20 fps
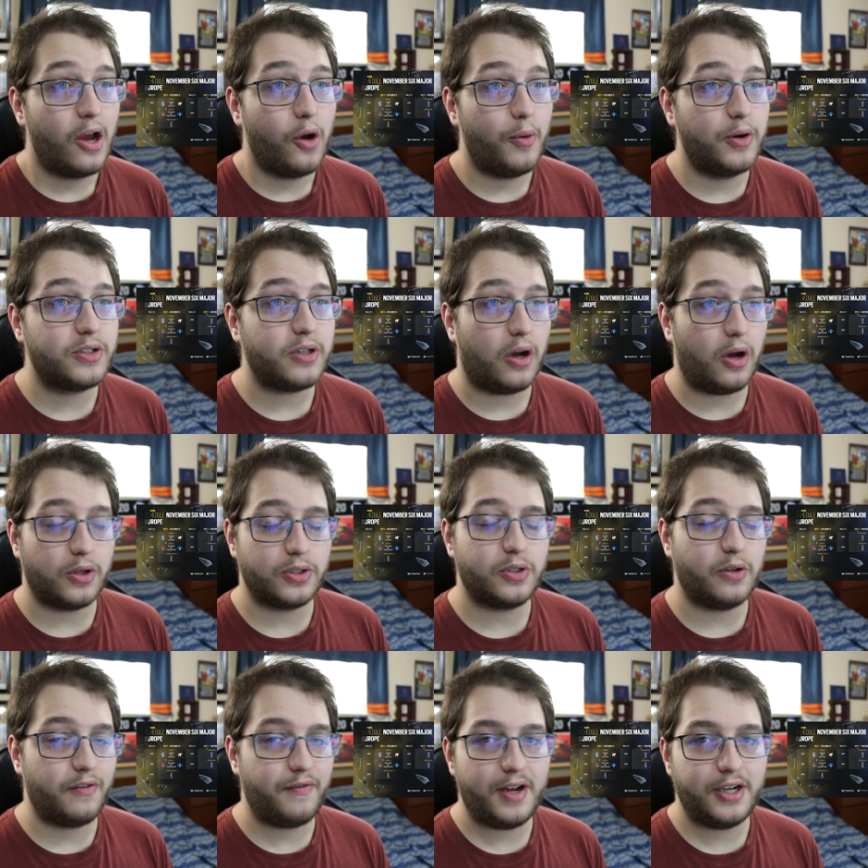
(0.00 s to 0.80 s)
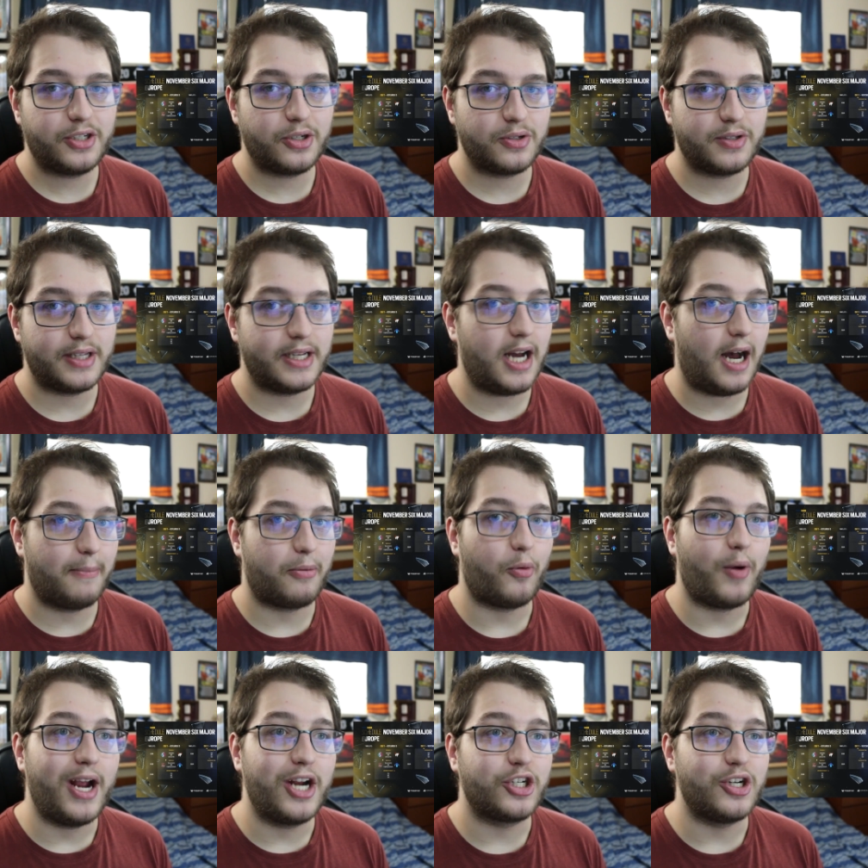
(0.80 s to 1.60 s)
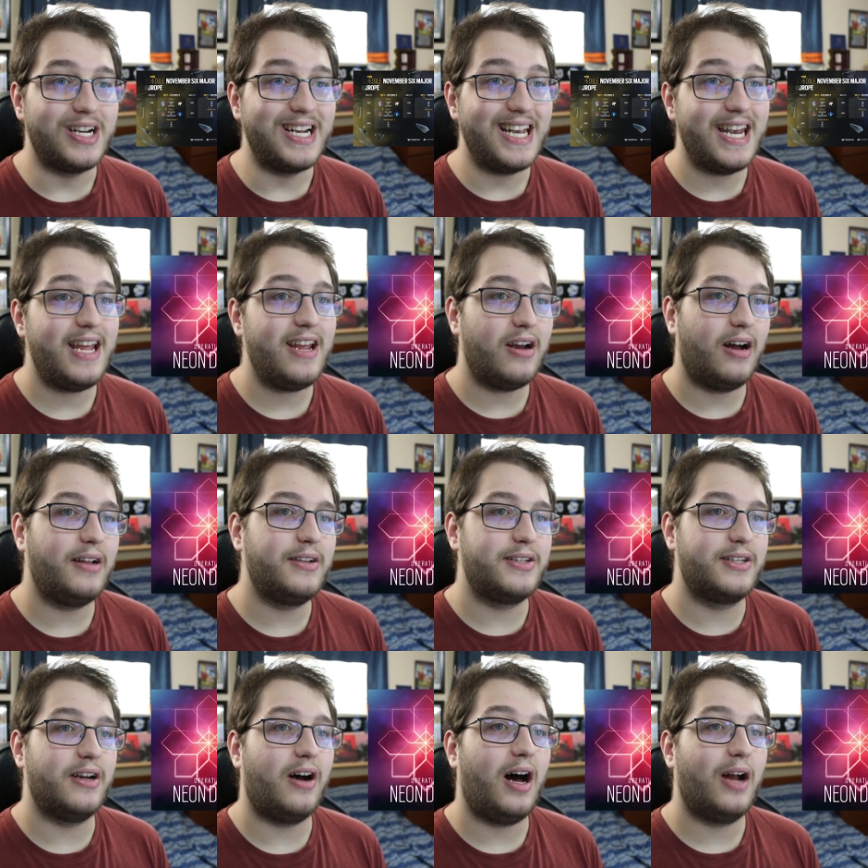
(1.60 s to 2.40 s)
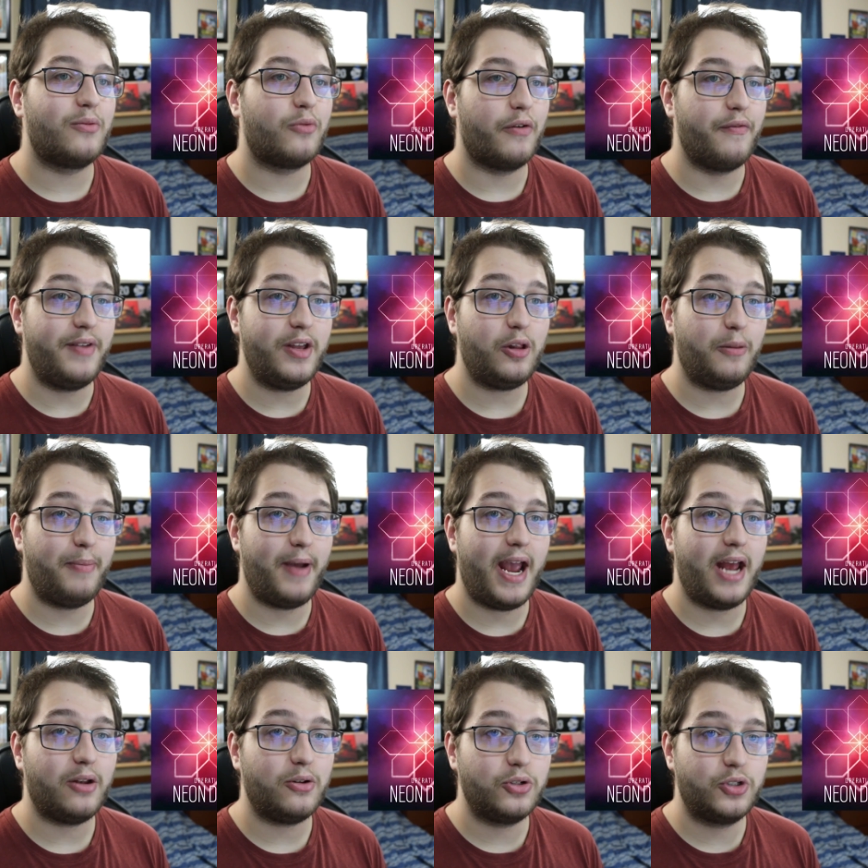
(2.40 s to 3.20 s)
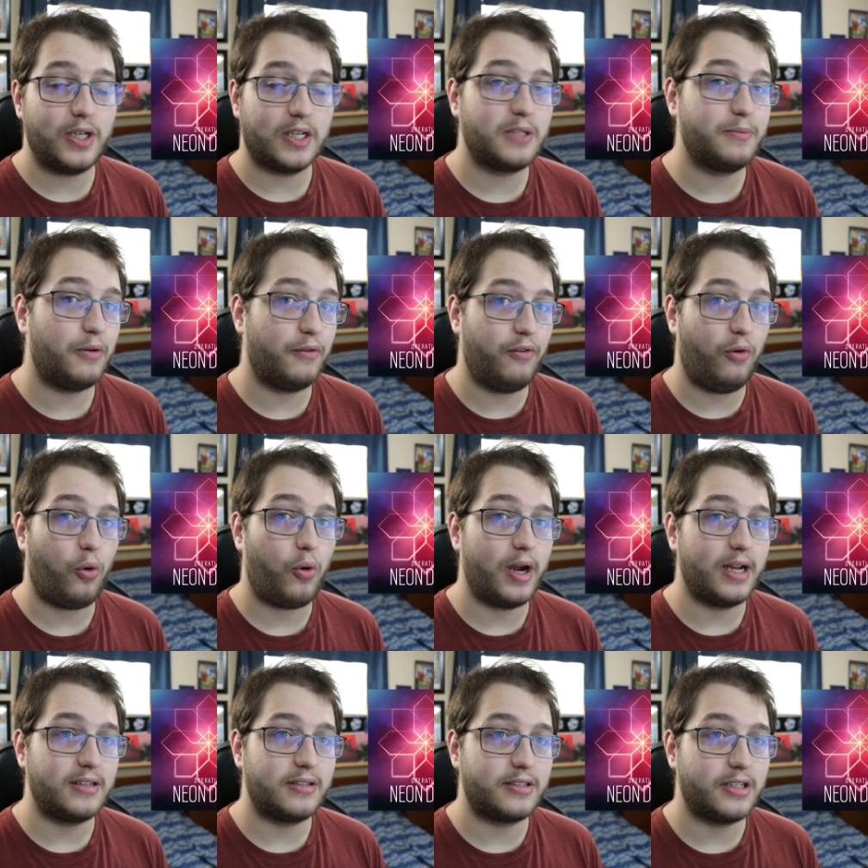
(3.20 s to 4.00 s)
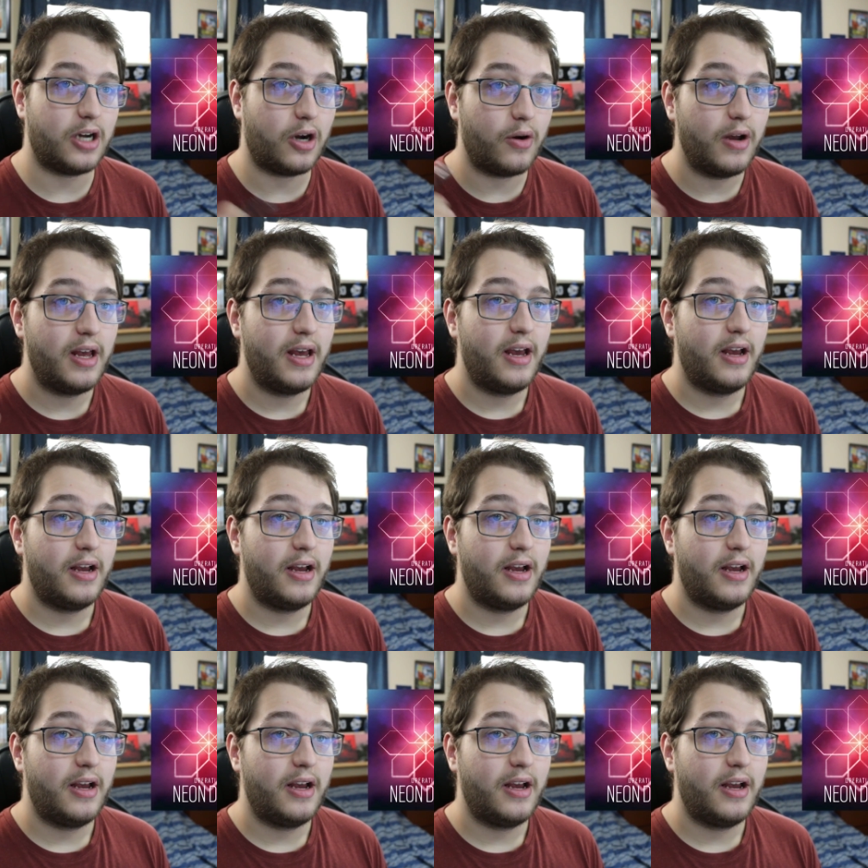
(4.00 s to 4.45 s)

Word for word: which also features the Operation Neon Dawn reveal panel just before it, so